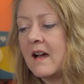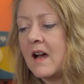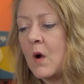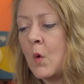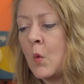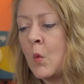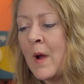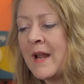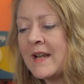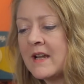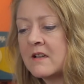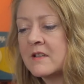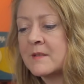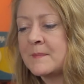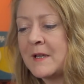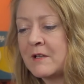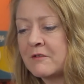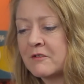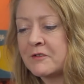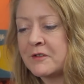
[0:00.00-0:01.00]
when I was
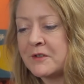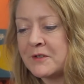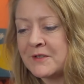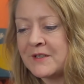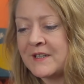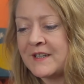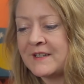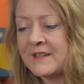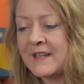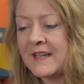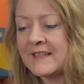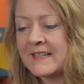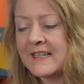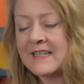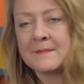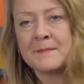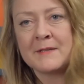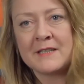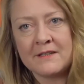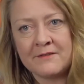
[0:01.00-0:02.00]
being recruited, they
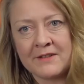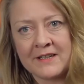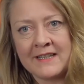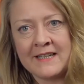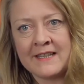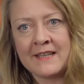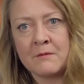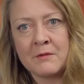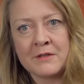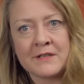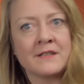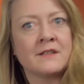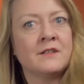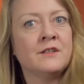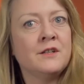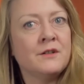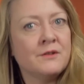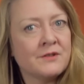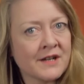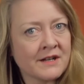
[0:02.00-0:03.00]
said specifically they wanted a
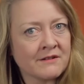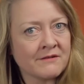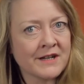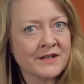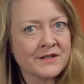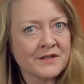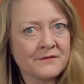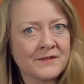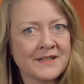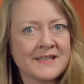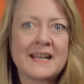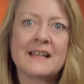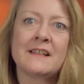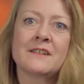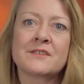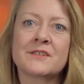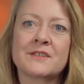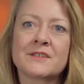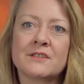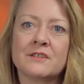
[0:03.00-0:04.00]
new generation of
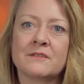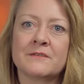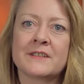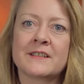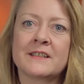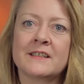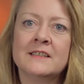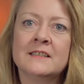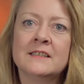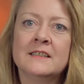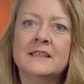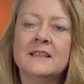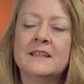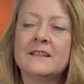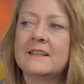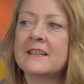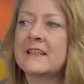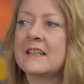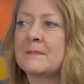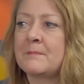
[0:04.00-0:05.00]
intelligence officer.
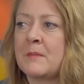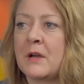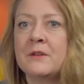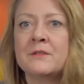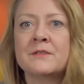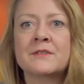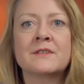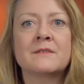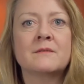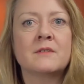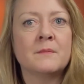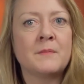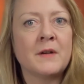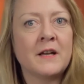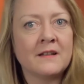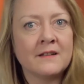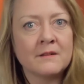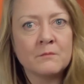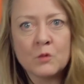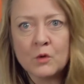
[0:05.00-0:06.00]
This is post the
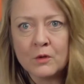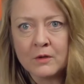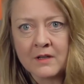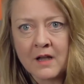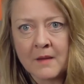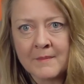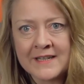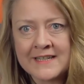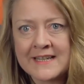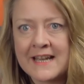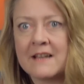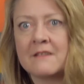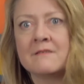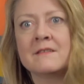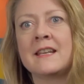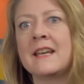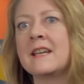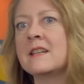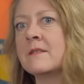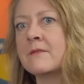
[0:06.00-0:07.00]
Berlin Wall coming
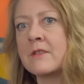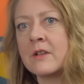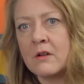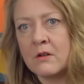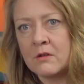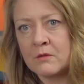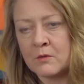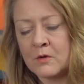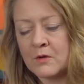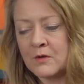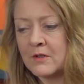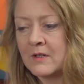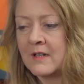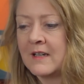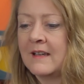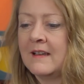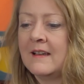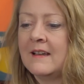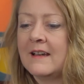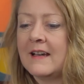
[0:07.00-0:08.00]
down, the end of the Cold War.
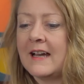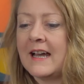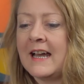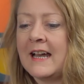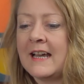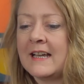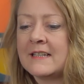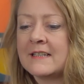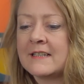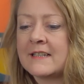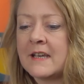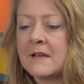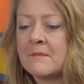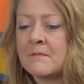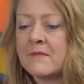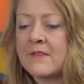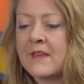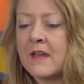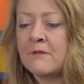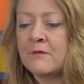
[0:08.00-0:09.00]
And
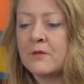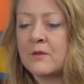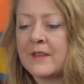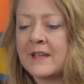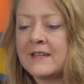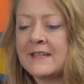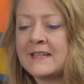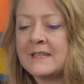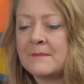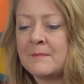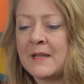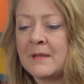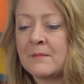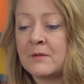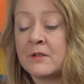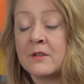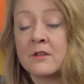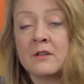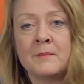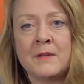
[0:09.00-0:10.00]
therefore they needed
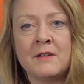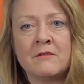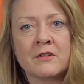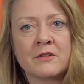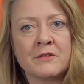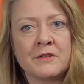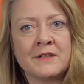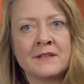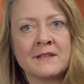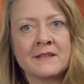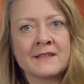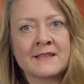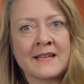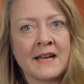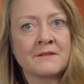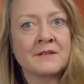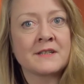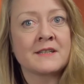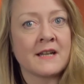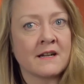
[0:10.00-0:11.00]
people who could be recruited as
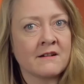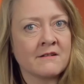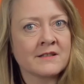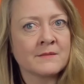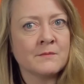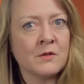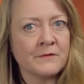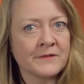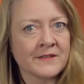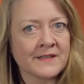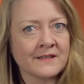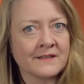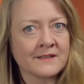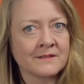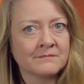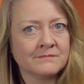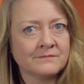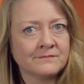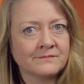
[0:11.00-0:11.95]
counter-terrorism officers,